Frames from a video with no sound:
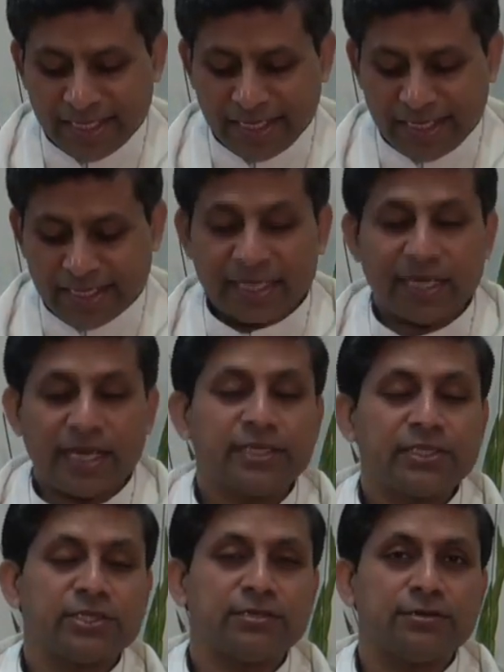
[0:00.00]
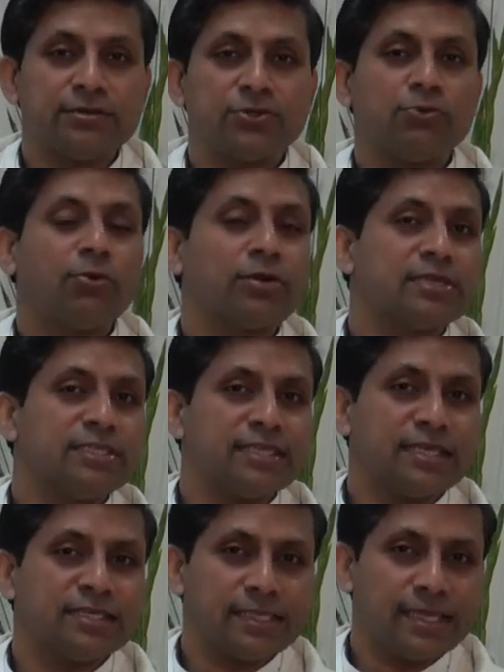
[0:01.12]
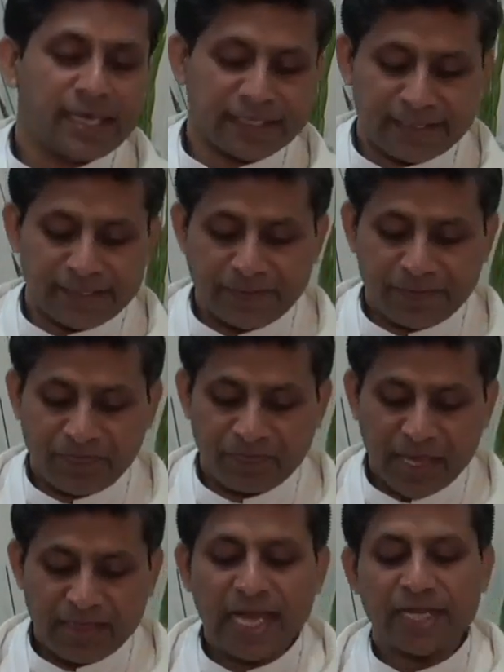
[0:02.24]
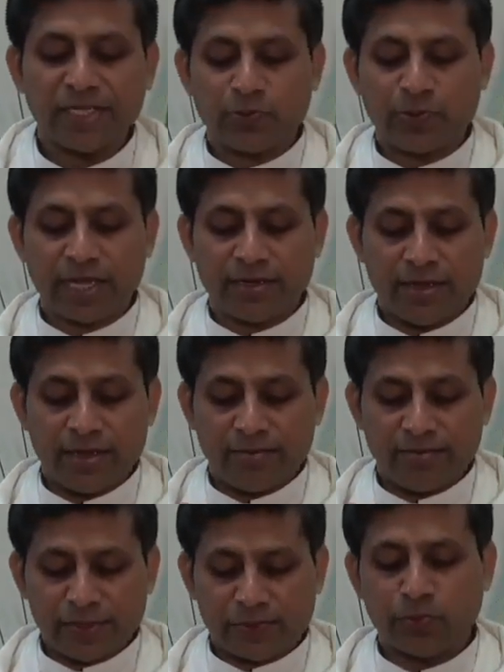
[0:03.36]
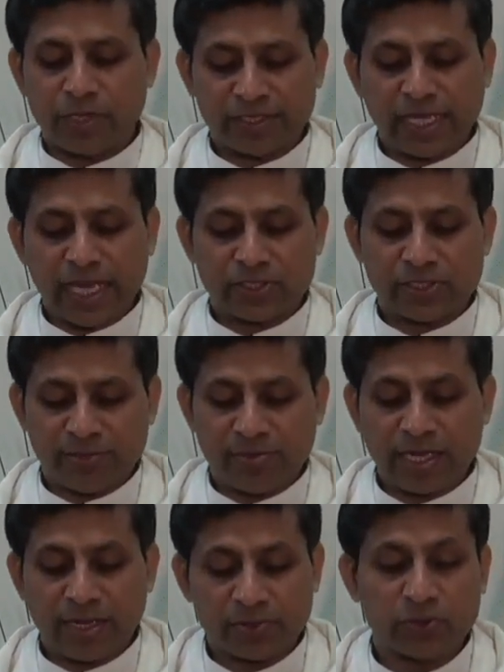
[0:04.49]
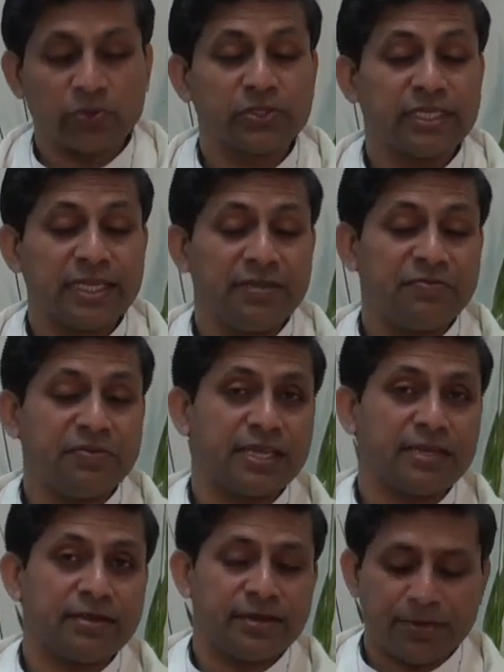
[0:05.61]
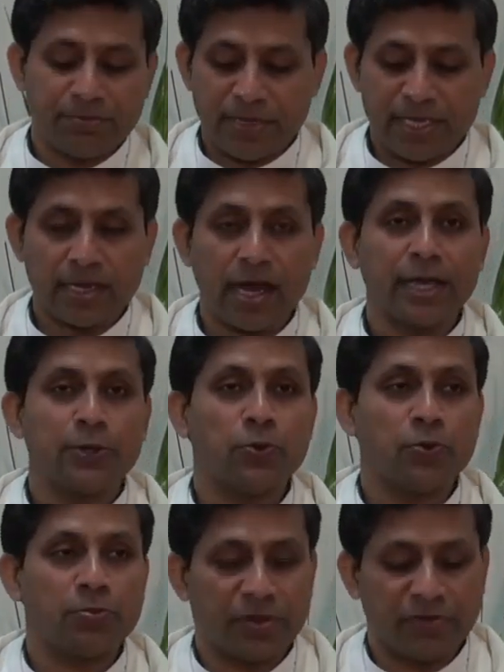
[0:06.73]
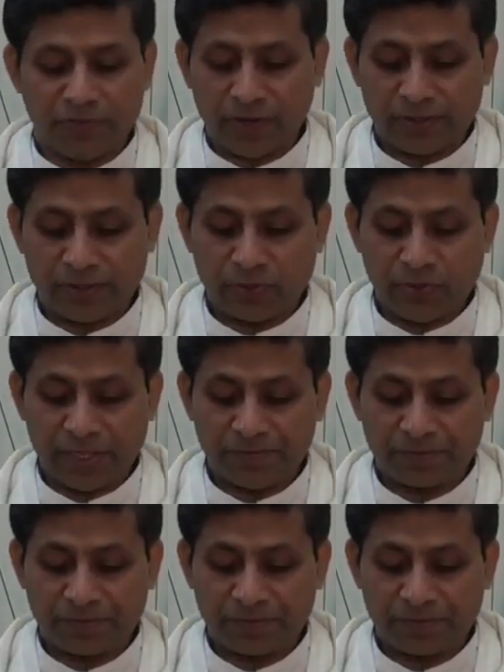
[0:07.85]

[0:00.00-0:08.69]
in connection to what he says next. And that is when this verse actually becomes so significant and a big eye opener for us as well.